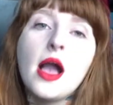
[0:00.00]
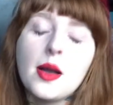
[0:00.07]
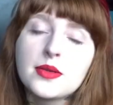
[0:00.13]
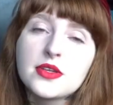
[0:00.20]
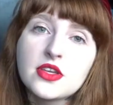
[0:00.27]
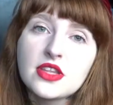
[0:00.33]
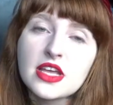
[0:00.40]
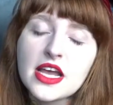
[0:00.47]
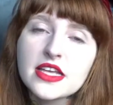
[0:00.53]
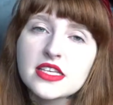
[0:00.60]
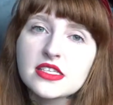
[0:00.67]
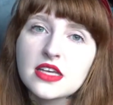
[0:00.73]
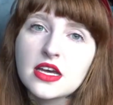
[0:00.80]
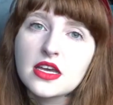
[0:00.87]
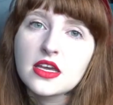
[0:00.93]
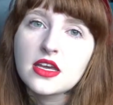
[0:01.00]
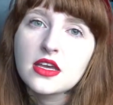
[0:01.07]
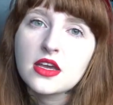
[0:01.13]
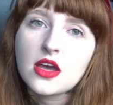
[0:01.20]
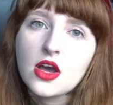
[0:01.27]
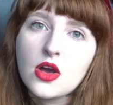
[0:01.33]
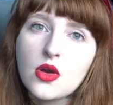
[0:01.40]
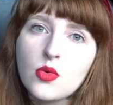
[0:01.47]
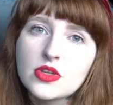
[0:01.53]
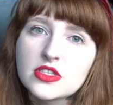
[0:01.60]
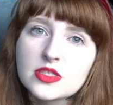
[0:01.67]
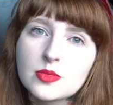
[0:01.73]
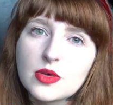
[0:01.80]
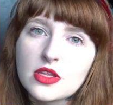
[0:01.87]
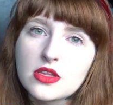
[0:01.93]
I'll be doing this like
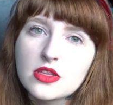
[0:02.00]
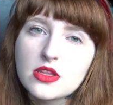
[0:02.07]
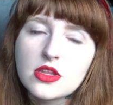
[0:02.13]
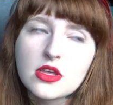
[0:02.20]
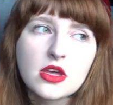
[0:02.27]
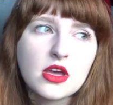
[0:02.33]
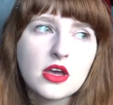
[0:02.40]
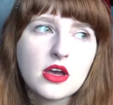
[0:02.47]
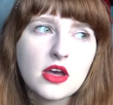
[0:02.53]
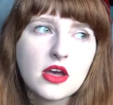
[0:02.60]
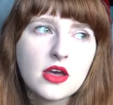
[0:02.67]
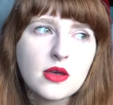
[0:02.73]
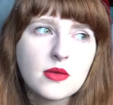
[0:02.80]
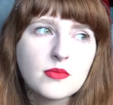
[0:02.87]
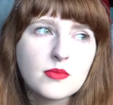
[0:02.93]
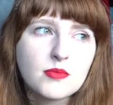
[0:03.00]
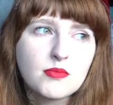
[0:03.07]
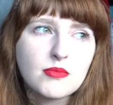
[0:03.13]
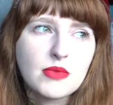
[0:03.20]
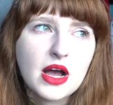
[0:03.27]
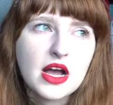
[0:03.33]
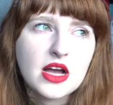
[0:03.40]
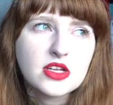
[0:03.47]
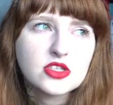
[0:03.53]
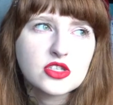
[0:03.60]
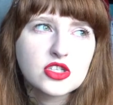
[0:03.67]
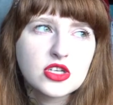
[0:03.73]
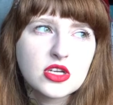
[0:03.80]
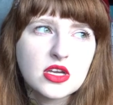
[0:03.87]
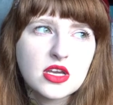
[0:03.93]
once a month.
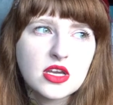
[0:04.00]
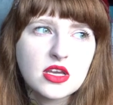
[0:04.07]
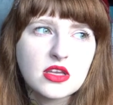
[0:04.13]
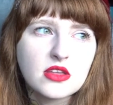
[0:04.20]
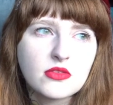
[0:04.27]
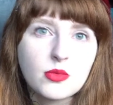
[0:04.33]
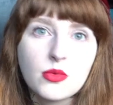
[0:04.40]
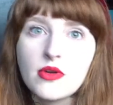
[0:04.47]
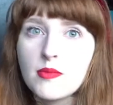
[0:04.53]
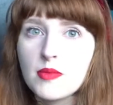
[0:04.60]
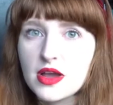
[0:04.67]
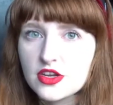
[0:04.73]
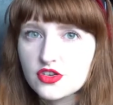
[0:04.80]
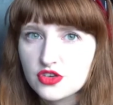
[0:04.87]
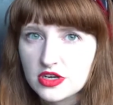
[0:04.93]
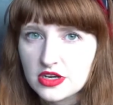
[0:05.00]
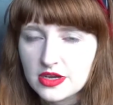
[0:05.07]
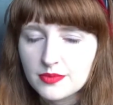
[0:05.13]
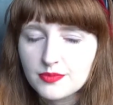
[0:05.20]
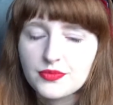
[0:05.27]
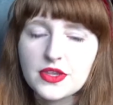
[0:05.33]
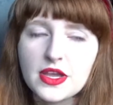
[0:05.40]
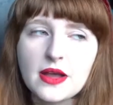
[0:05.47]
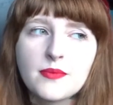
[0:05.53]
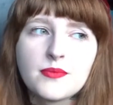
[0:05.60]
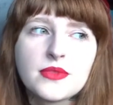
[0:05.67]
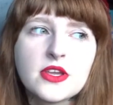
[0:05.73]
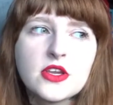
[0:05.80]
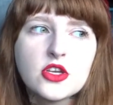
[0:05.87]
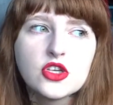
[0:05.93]
March is, we're in March right now, yeah,
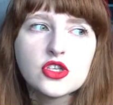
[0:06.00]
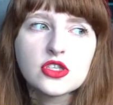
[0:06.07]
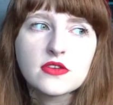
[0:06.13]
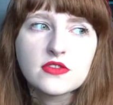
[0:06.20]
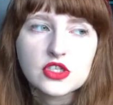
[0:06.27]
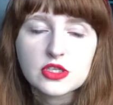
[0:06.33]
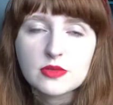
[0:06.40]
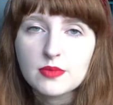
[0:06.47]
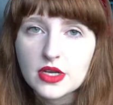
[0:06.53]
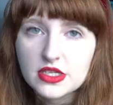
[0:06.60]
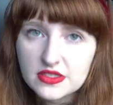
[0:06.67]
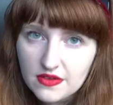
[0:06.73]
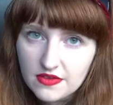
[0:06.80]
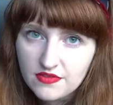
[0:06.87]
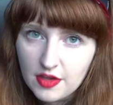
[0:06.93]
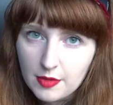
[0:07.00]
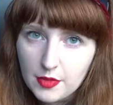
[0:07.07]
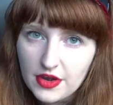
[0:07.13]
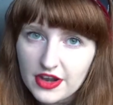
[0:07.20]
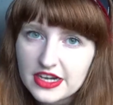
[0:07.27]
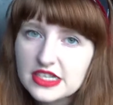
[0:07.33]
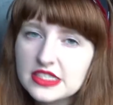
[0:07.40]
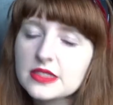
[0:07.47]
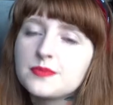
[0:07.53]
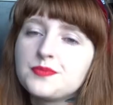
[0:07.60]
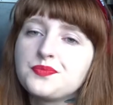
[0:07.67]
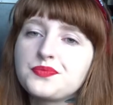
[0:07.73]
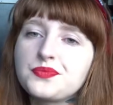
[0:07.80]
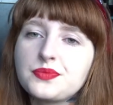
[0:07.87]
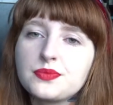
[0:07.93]
so I just unboxed February's,
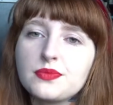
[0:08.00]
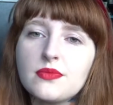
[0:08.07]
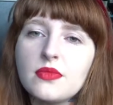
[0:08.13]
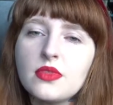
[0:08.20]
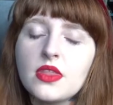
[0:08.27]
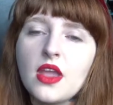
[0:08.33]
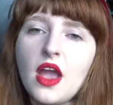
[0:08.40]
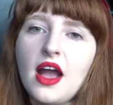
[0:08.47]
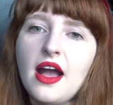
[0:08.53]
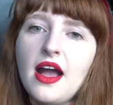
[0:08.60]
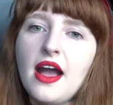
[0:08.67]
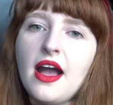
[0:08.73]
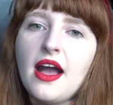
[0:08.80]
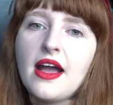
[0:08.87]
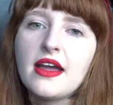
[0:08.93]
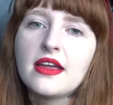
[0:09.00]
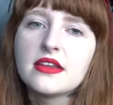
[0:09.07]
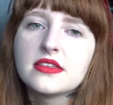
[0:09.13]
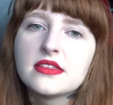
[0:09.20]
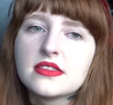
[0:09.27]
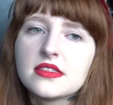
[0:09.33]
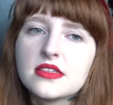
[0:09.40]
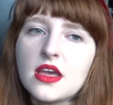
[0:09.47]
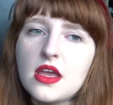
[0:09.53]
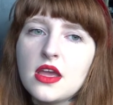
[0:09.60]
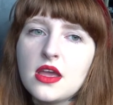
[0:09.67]
and